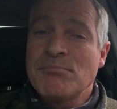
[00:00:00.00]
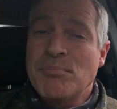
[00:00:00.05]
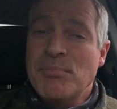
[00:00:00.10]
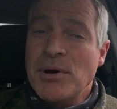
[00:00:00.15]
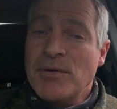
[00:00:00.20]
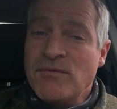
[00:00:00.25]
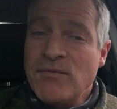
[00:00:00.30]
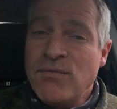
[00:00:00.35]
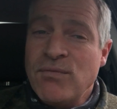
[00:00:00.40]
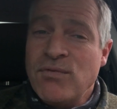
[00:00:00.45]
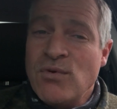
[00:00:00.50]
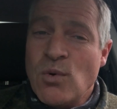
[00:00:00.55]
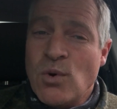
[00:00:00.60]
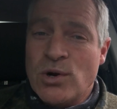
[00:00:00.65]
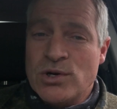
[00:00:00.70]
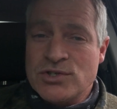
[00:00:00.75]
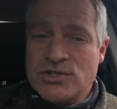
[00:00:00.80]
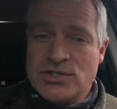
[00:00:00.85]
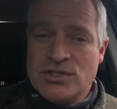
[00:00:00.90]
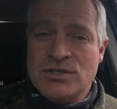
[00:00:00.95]
but
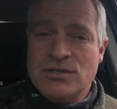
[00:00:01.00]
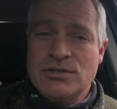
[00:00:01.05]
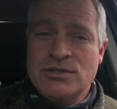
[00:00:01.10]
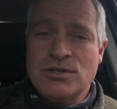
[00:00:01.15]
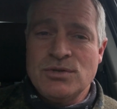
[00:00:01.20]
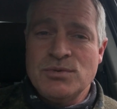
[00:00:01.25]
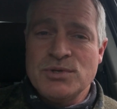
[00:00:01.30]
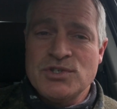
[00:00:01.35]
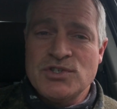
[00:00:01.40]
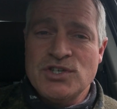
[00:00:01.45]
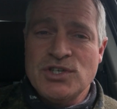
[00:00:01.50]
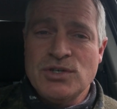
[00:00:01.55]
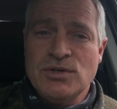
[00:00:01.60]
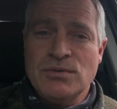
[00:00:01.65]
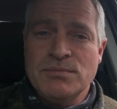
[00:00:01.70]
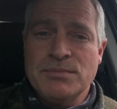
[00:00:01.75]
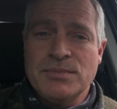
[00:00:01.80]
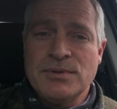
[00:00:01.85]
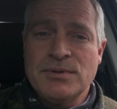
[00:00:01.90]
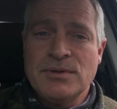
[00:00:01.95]
forced to assume,